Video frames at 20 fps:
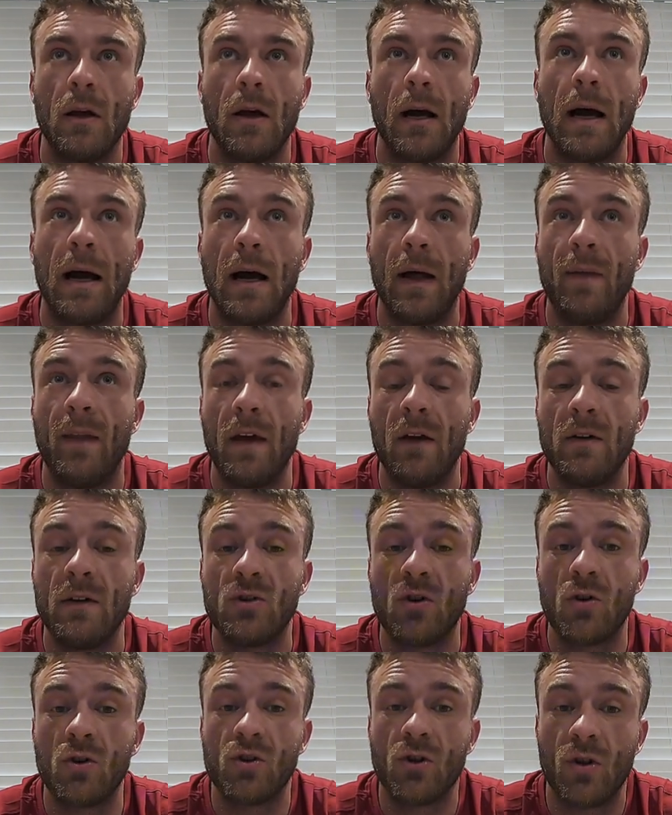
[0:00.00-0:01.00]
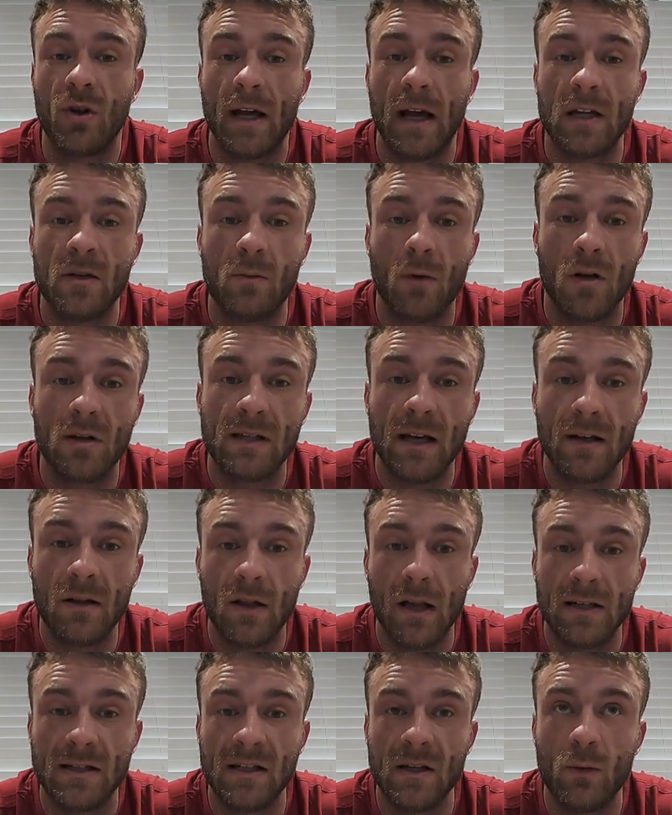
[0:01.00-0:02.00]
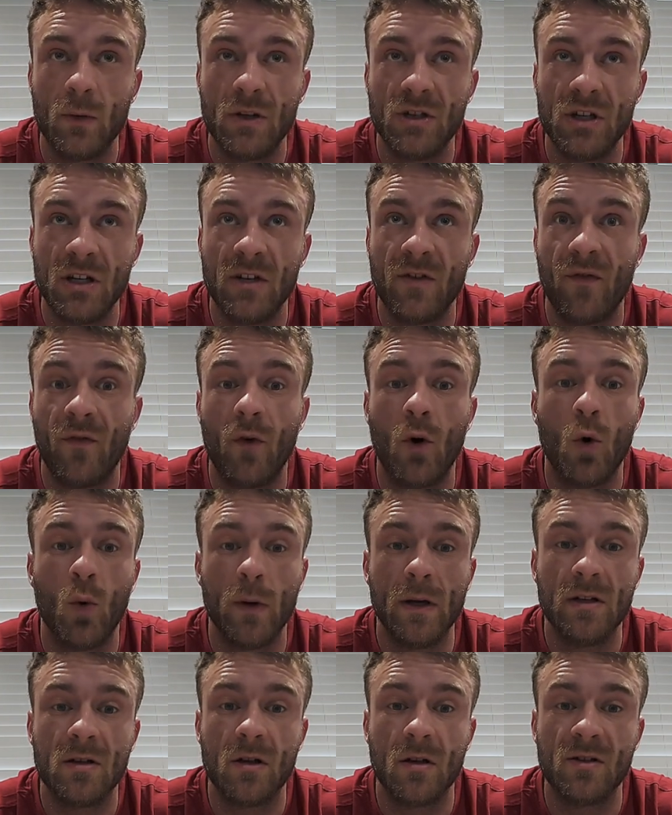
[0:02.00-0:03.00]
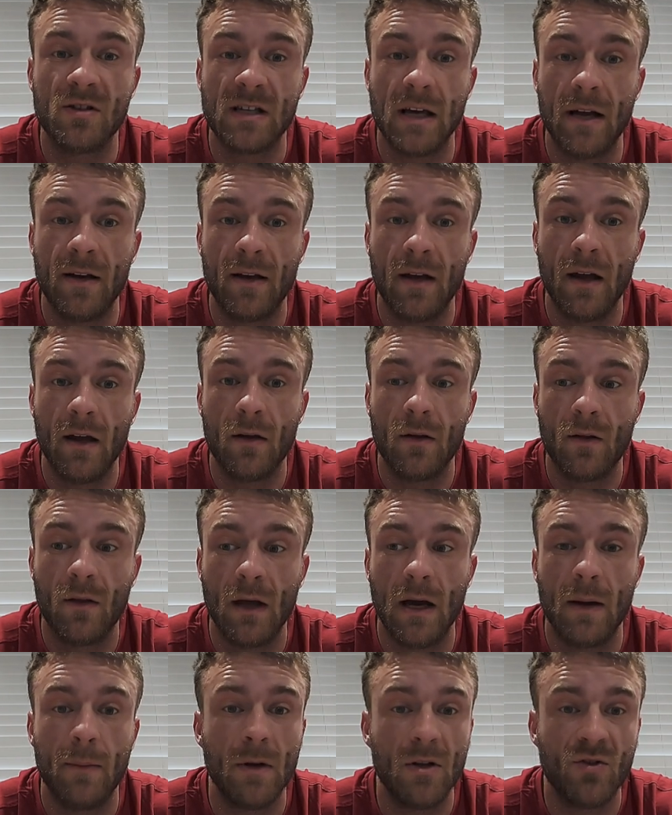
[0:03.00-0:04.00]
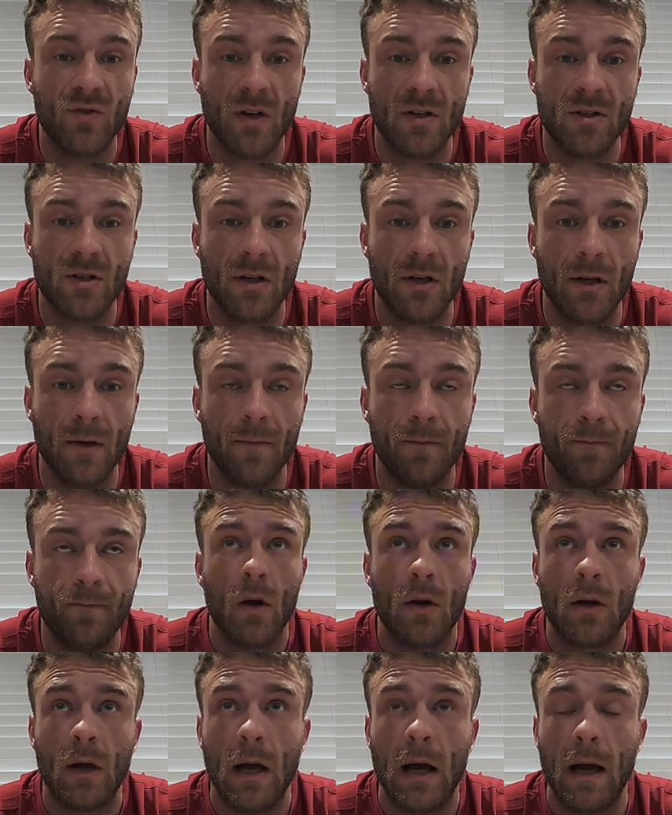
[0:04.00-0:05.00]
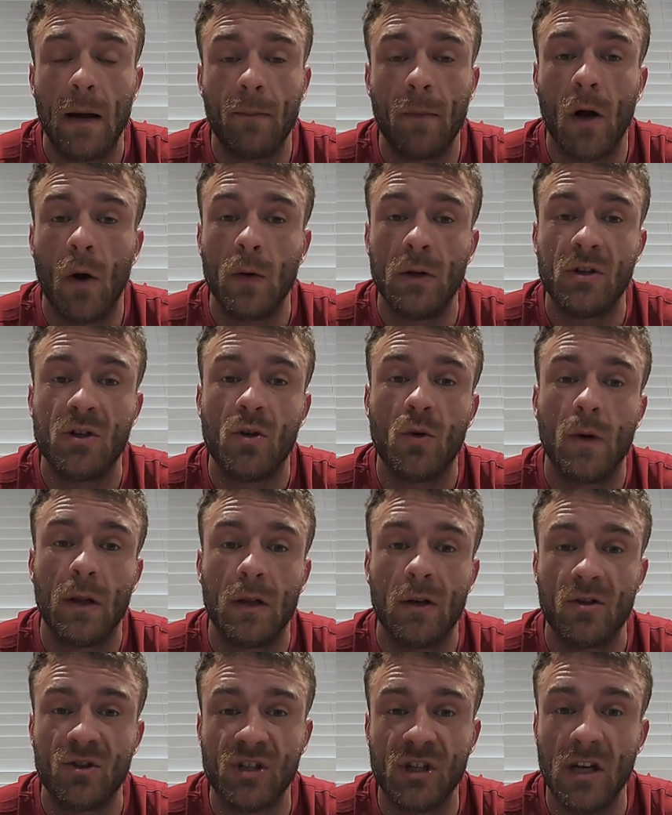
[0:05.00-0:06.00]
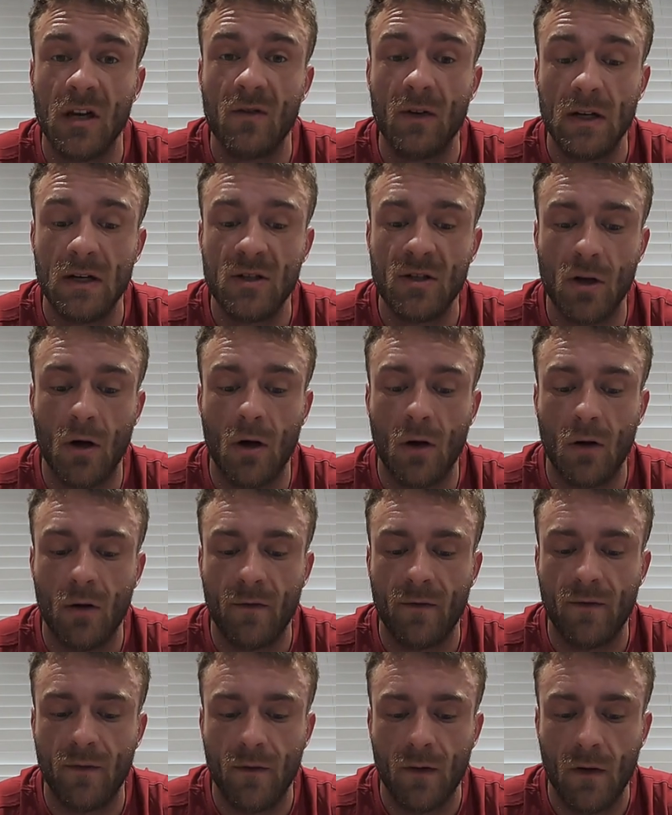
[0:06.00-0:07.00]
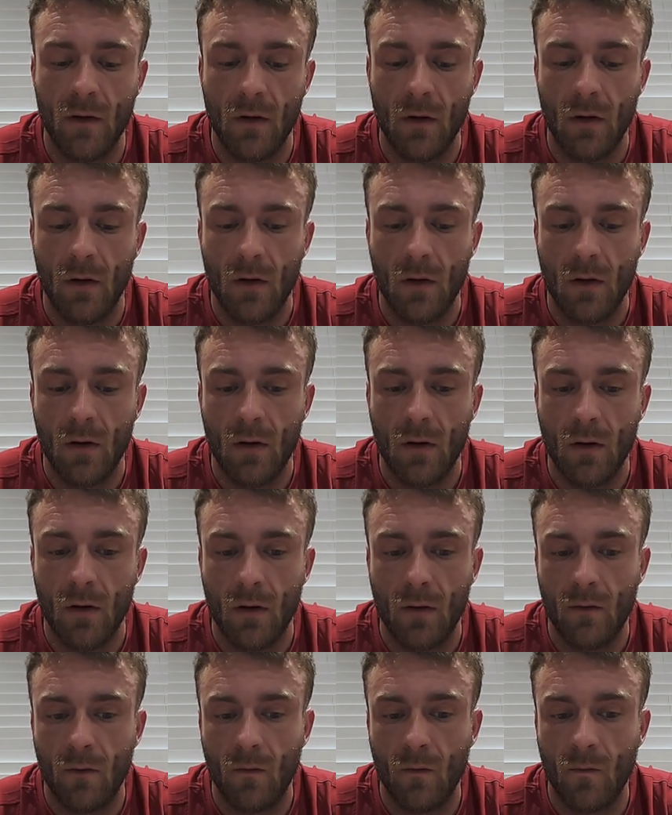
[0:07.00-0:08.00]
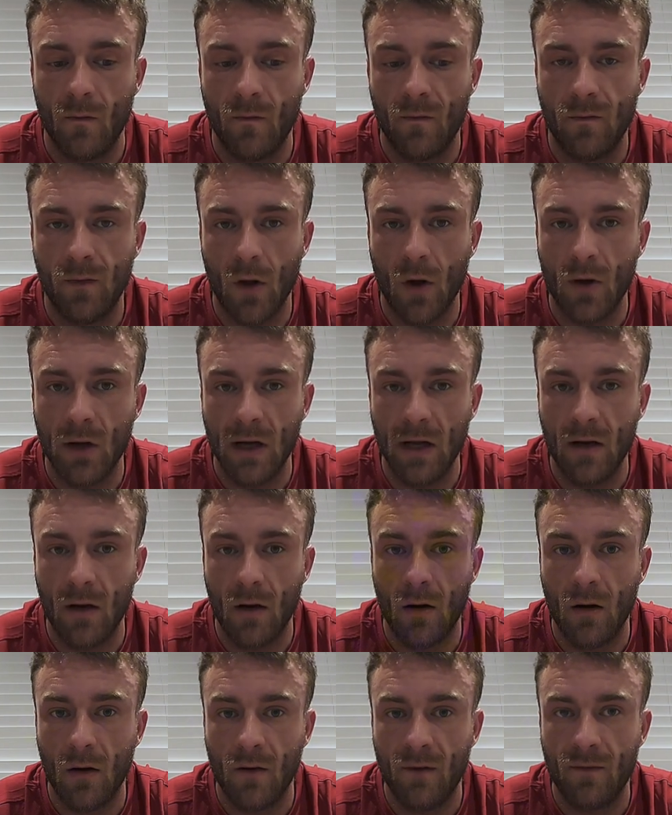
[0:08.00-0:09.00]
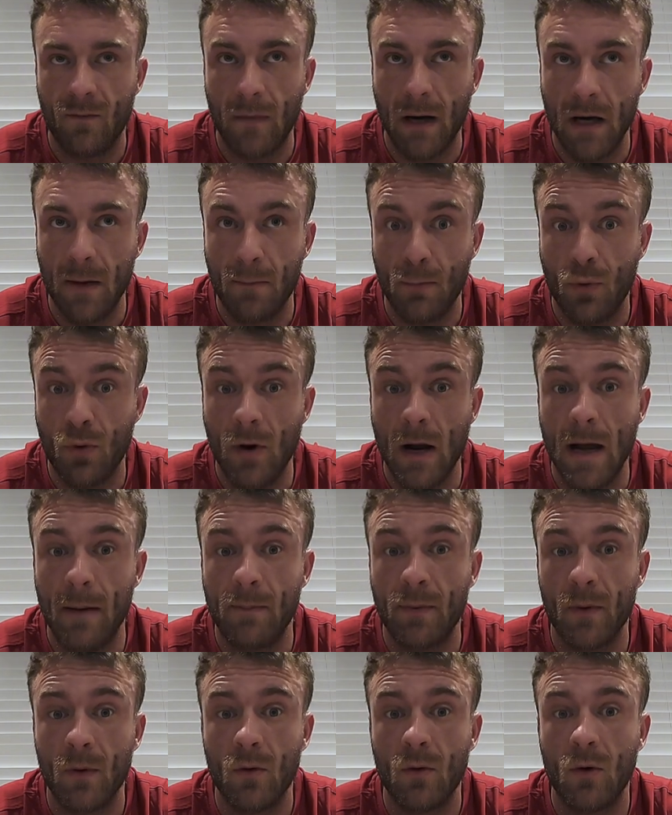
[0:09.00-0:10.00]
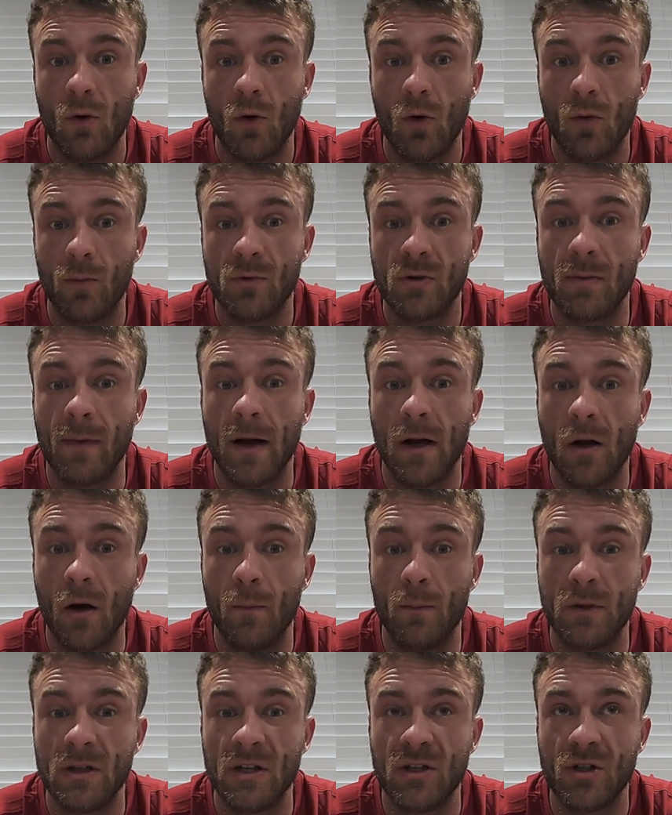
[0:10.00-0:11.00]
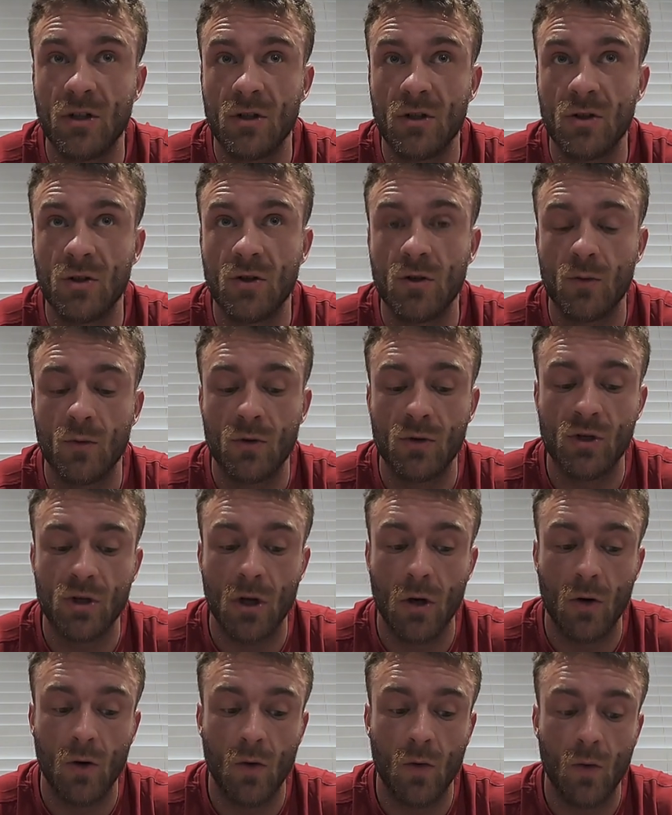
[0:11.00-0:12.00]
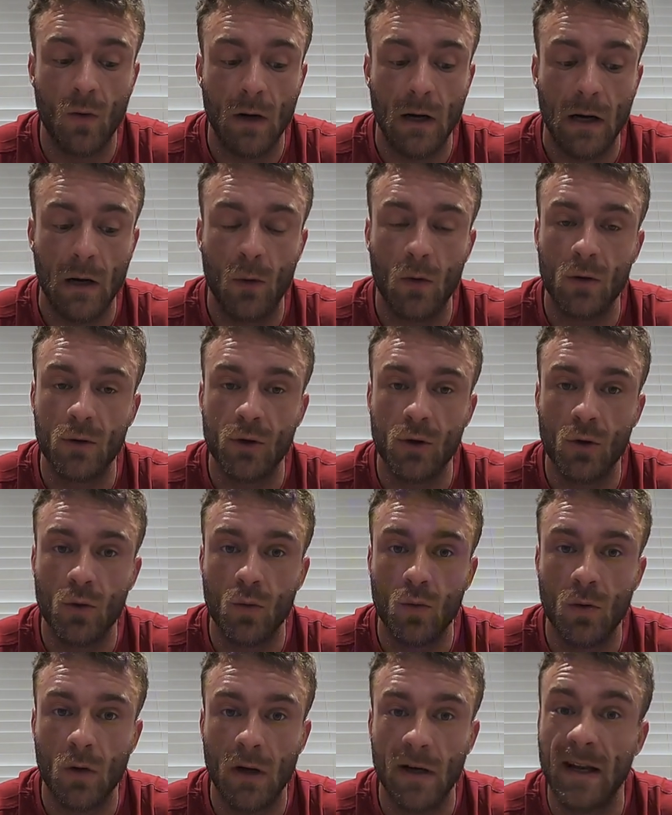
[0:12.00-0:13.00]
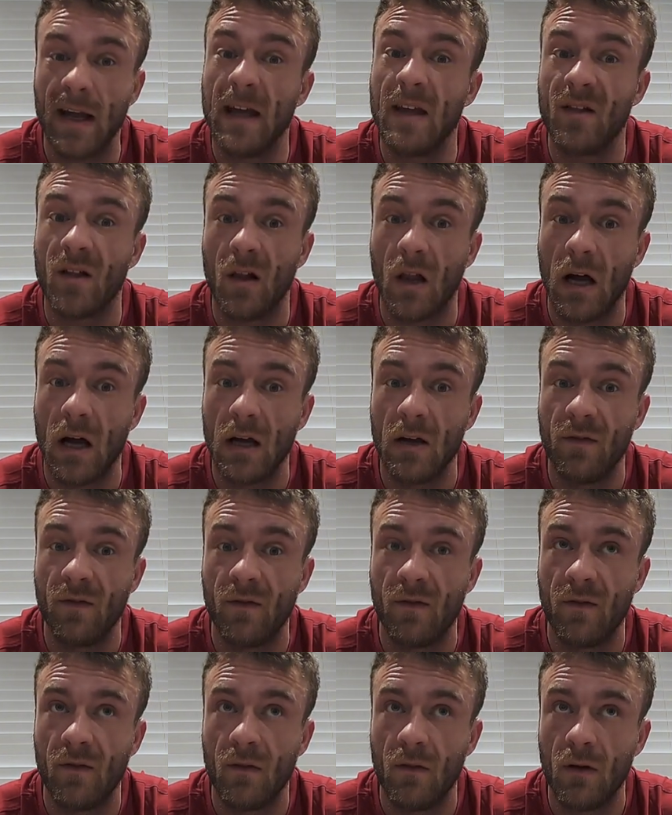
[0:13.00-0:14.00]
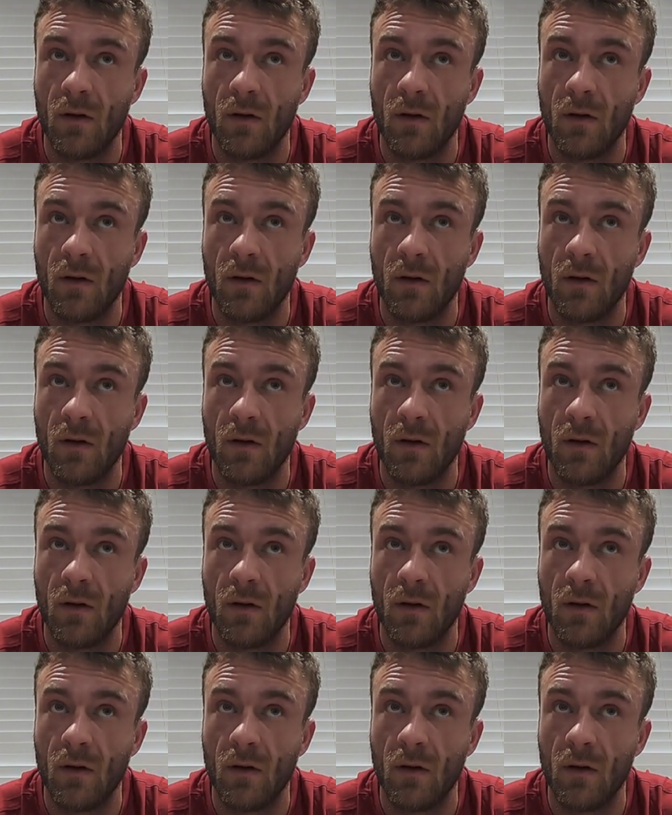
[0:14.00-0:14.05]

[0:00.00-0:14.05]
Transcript: And there is also the Gasmark 10 Classic, which is 4 weeks on Saturday, that I'm interested in. I'm going to do a little series of vlogging of my prep up to my competitions. So I will do a day in the life.